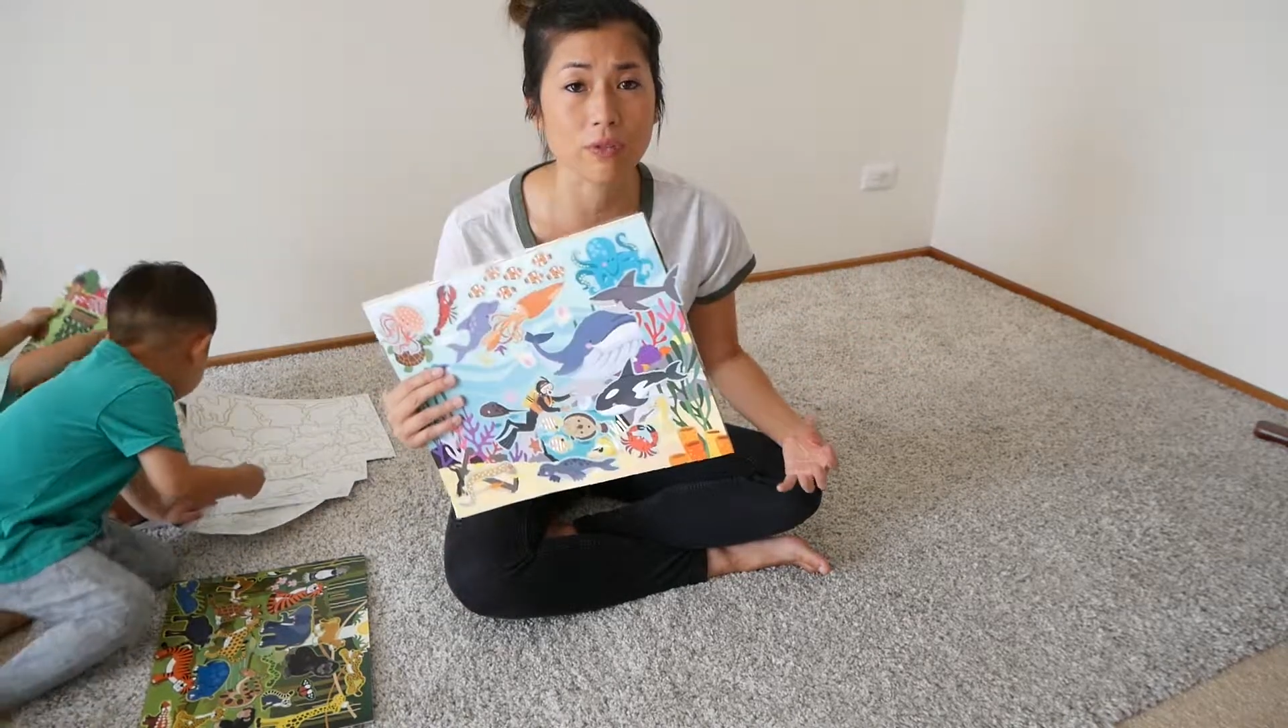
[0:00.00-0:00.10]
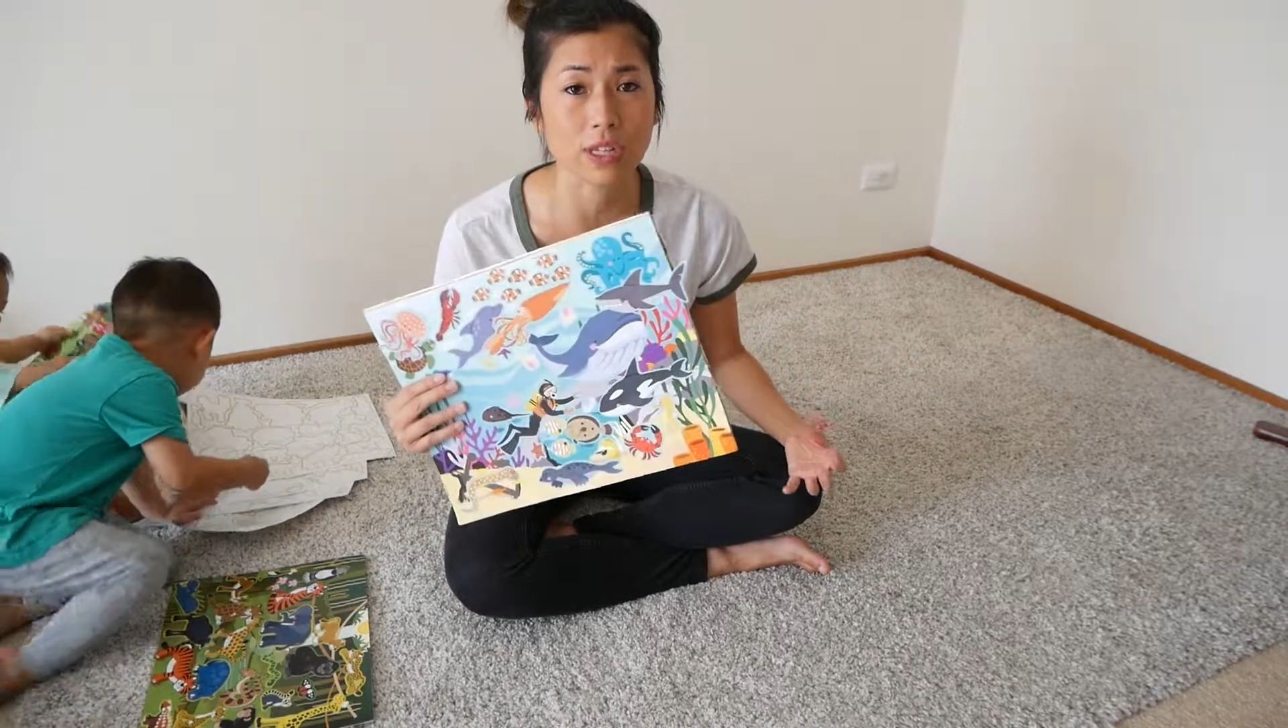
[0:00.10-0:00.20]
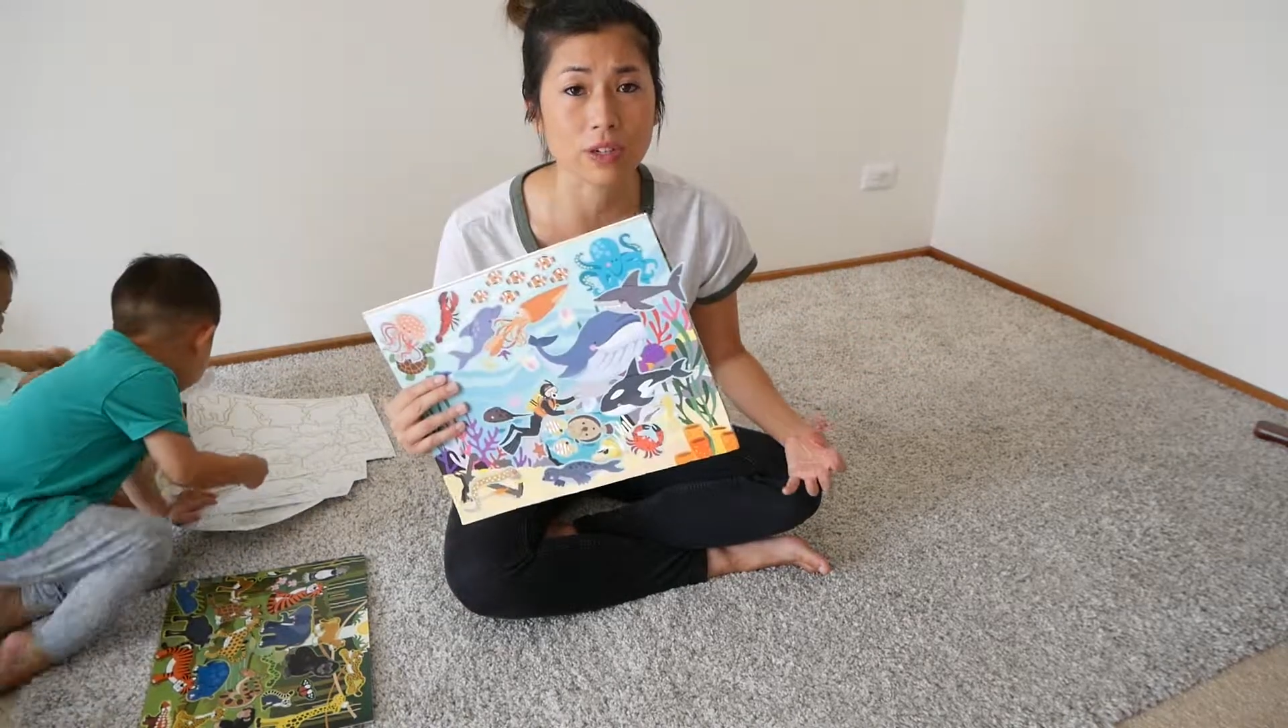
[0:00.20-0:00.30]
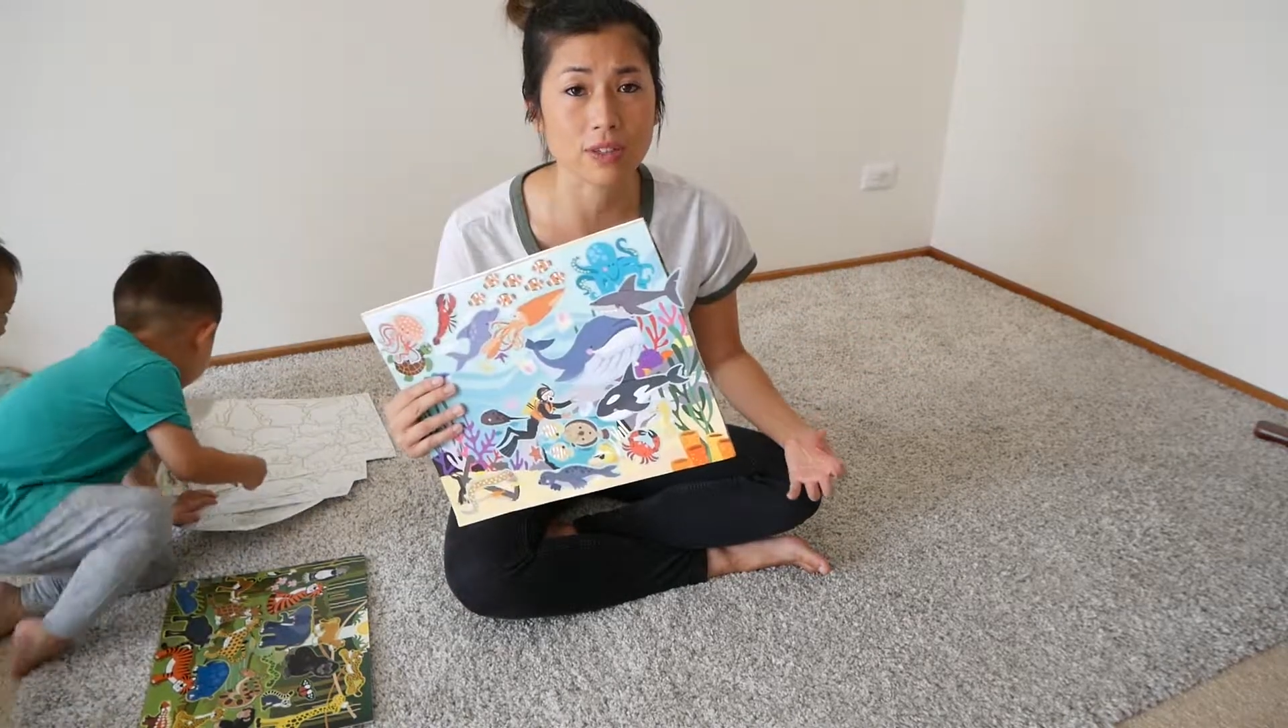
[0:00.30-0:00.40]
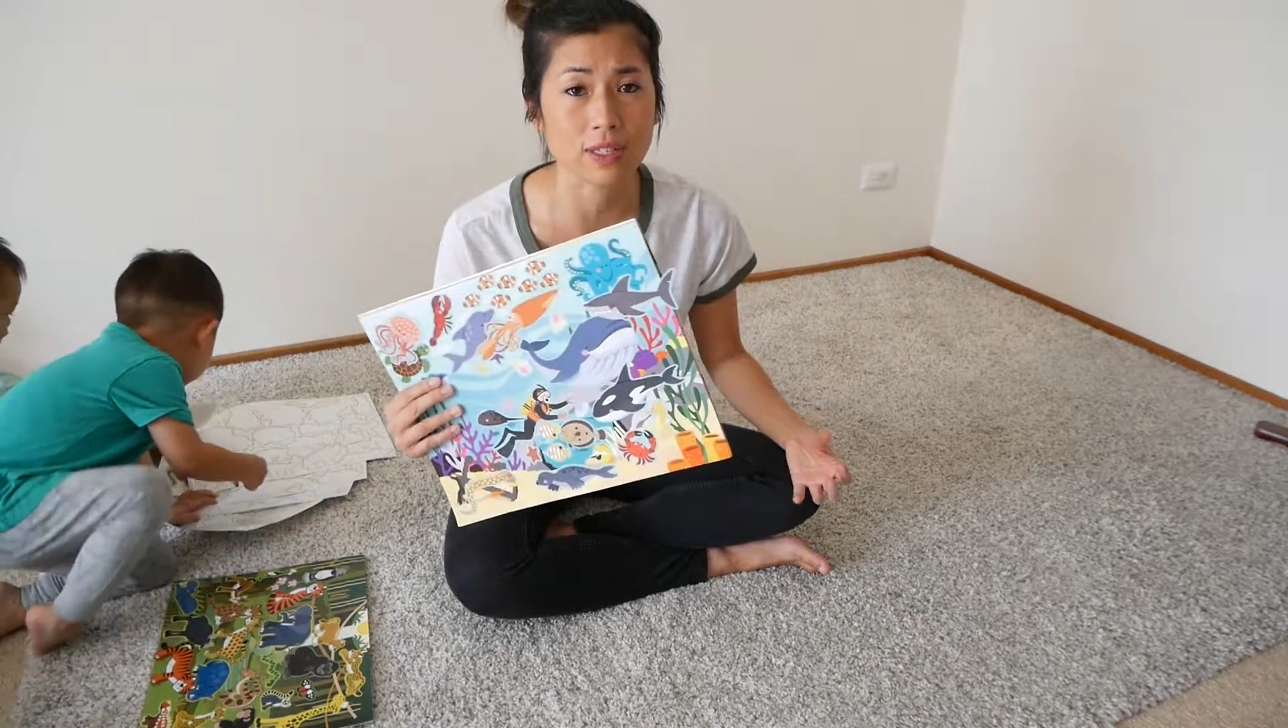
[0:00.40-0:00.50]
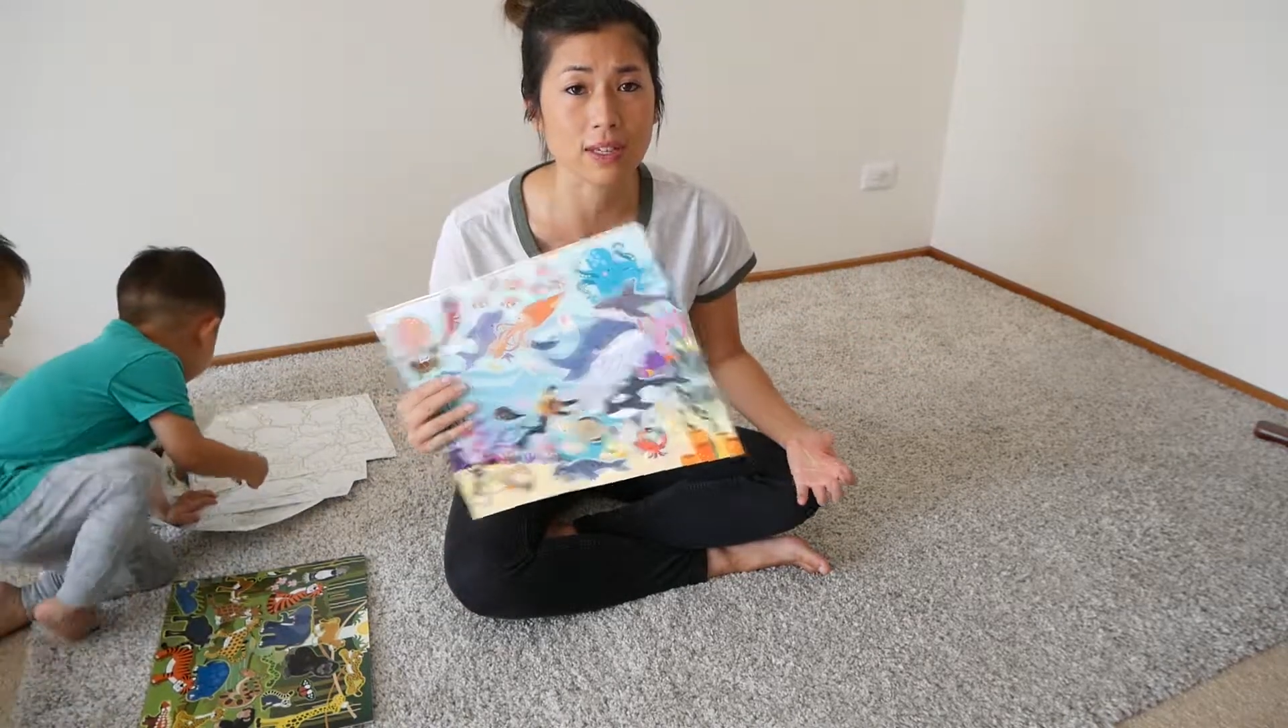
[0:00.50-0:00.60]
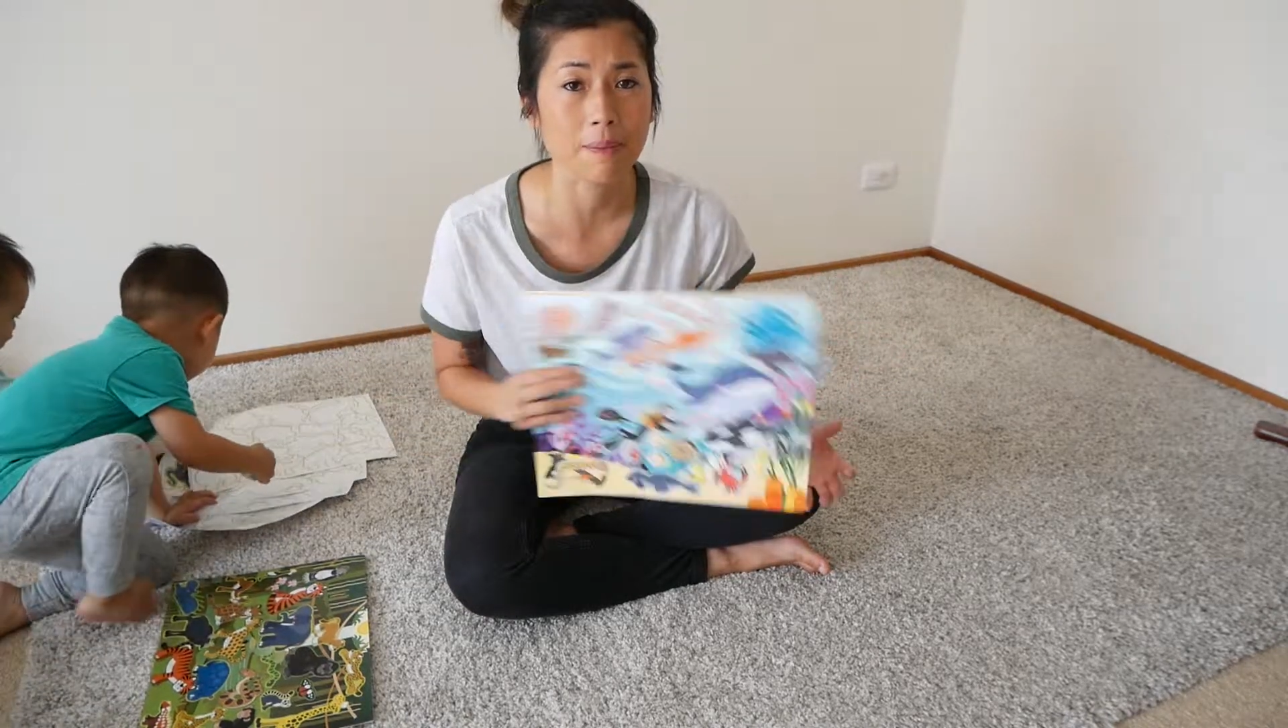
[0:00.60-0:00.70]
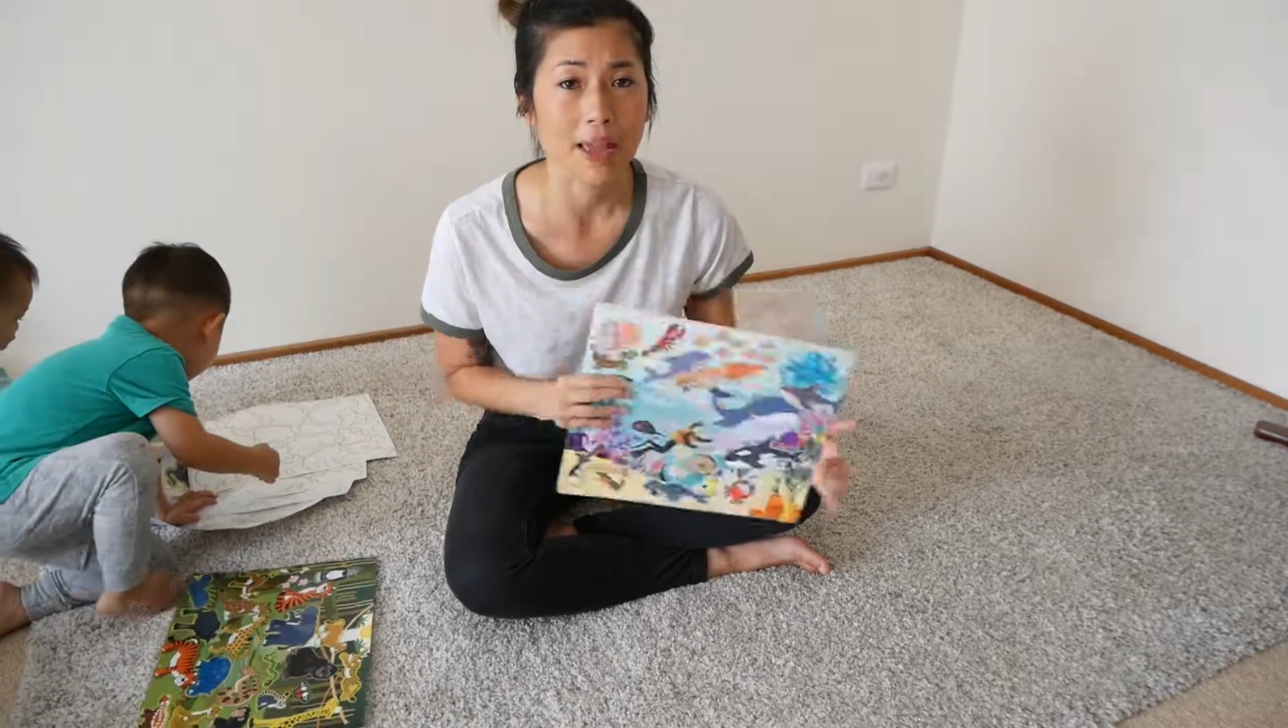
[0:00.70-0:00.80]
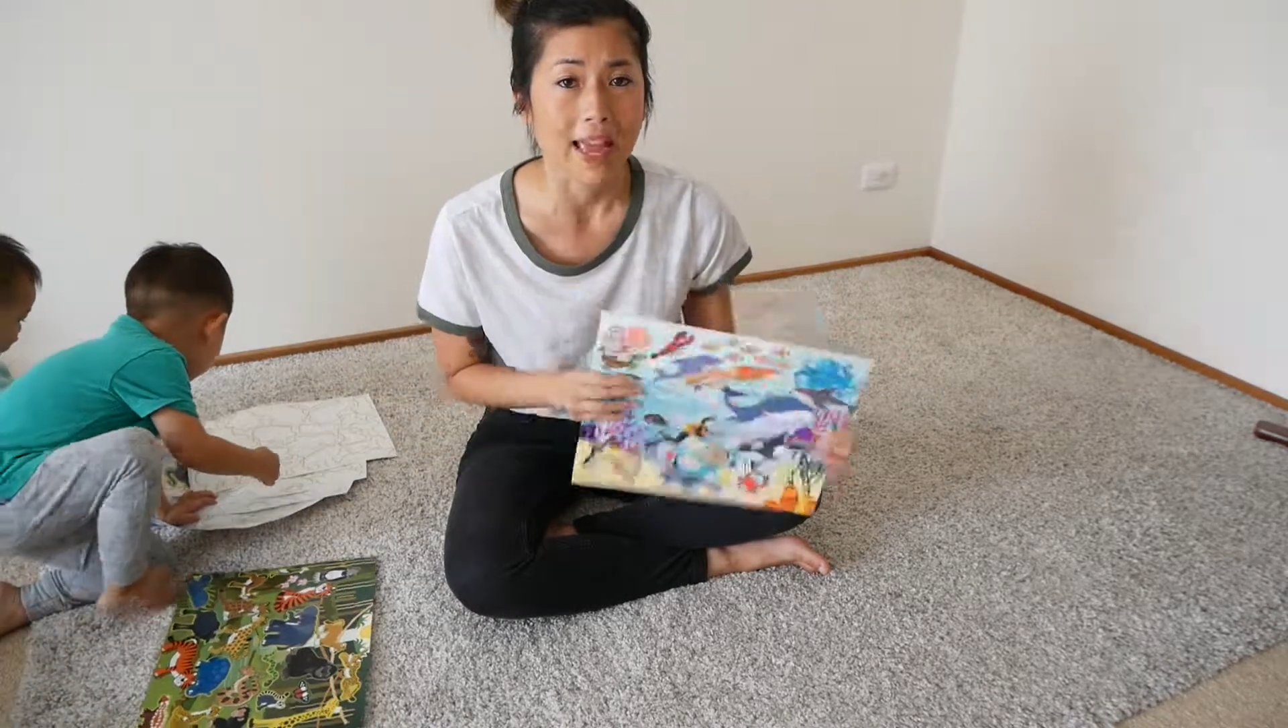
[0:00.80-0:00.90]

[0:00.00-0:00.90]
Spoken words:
reuse them